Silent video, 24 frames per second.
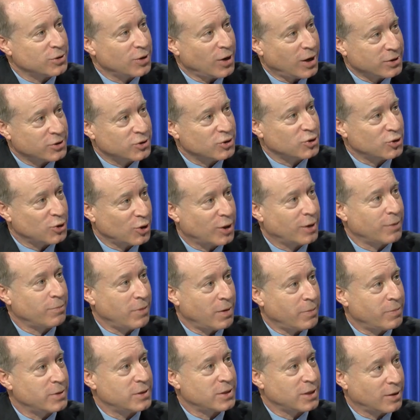not just your
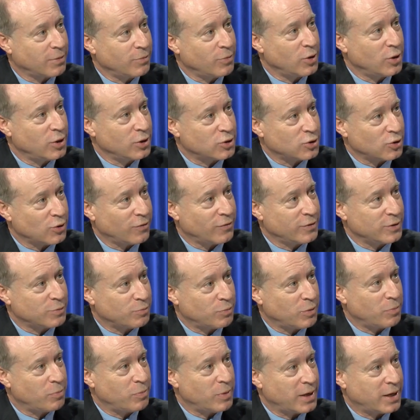commitment to community service,
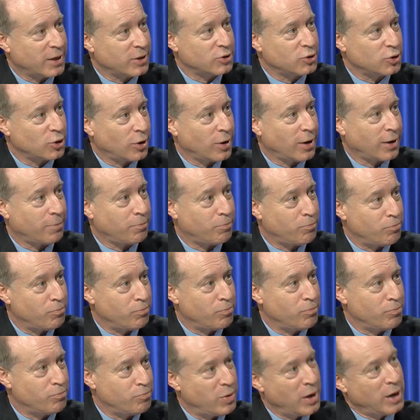but because you got
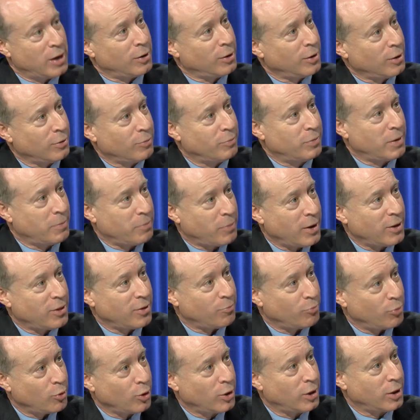bit a little bit by the
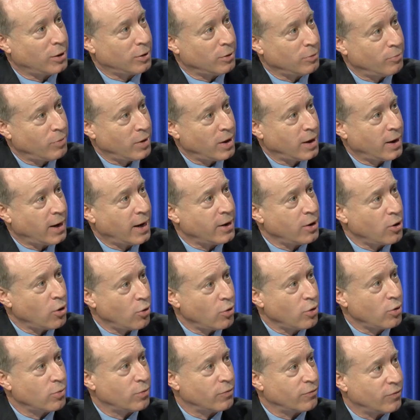political bug. I know
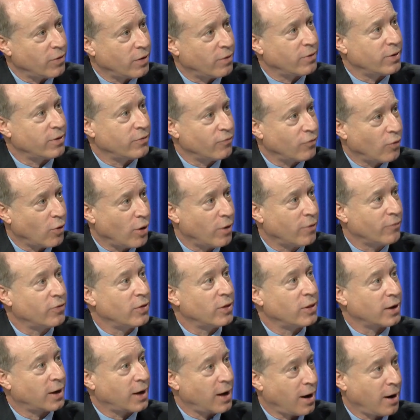you were very involved
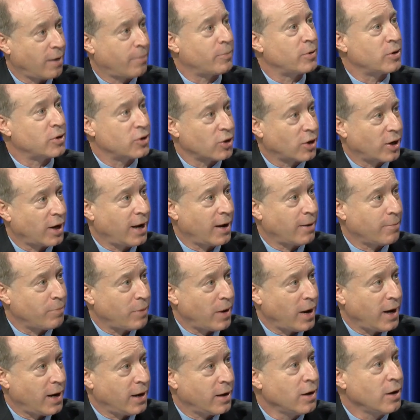in the Carpenter
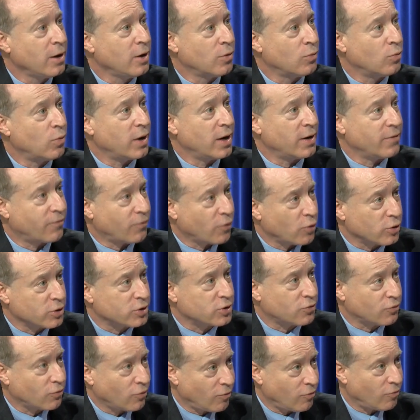campaign when he
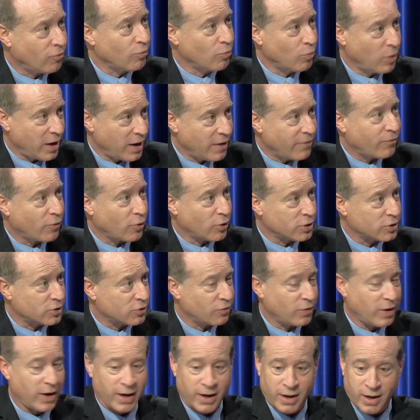first when he first
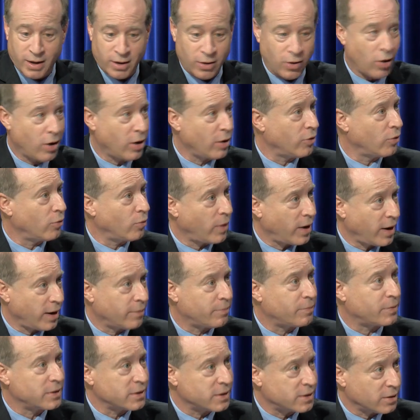ran and all the way
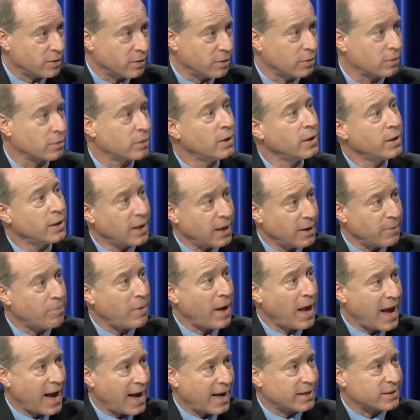up until he
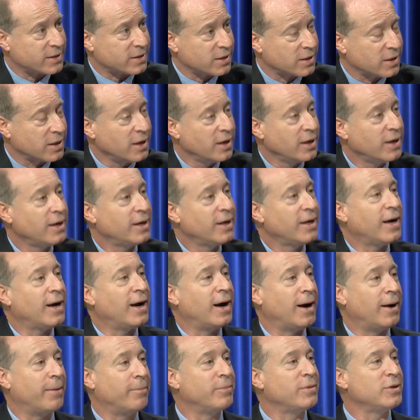passed.
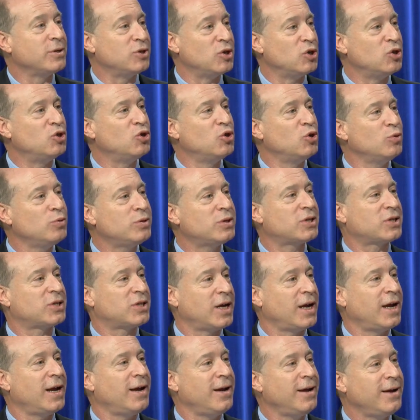Um, did you
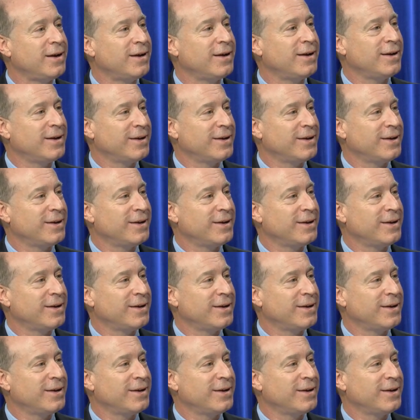see